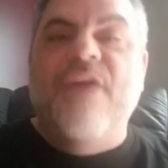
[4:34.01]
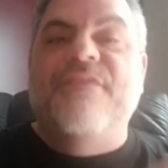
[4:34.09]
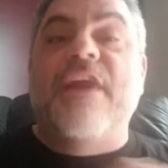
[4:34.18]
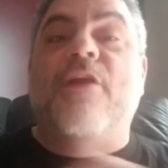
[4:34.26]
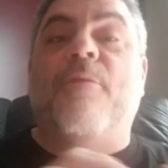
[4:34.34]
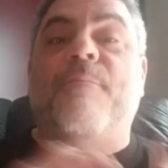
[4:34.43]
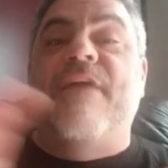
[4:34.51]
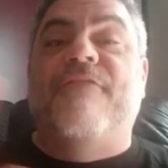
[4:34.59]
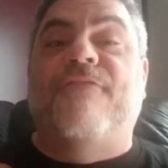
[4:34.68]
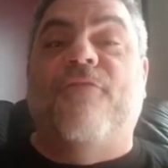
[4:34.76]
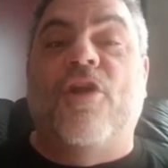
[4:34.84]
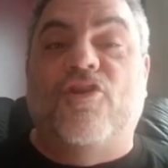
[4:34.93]
They don't pay
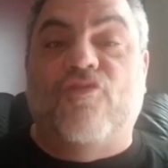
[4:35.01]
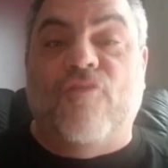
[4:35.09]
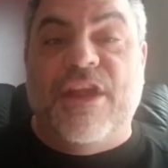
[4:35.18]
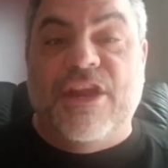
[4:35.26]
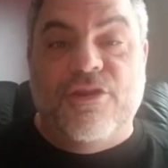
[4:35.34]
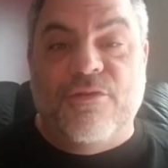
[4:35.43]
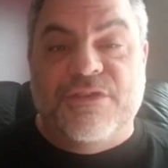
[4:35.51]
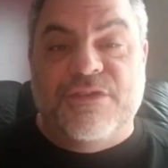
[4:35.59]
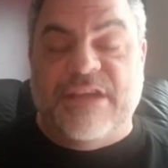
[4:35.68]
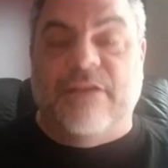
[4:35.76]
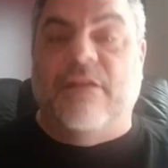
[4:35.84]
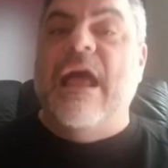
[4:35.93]
for a Green New
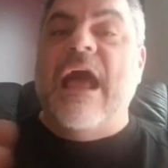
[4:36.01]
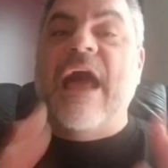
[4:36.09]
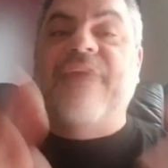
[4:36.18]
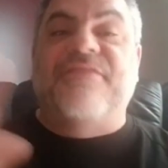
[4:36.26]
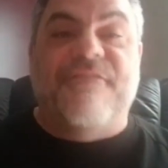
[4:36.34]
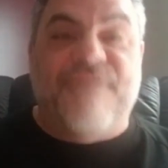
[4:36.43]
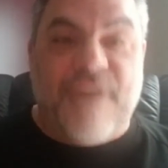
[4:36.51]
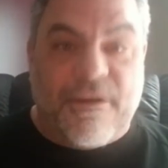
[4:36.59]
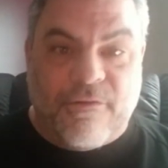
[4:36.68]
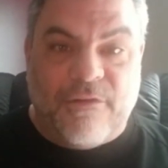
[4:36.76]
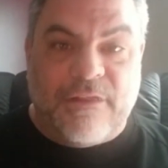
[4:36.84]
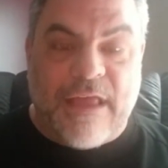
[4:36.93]
Deal at the
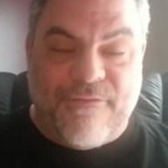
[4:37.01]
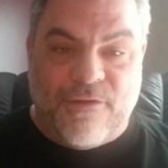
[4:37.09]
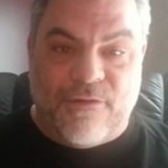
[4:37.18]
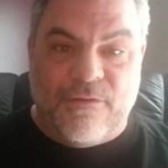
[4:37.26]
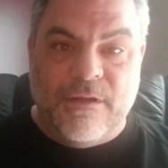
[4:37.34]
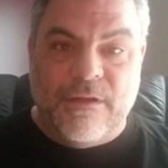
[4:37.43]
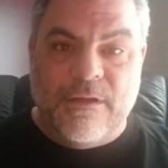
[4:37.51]
federal level.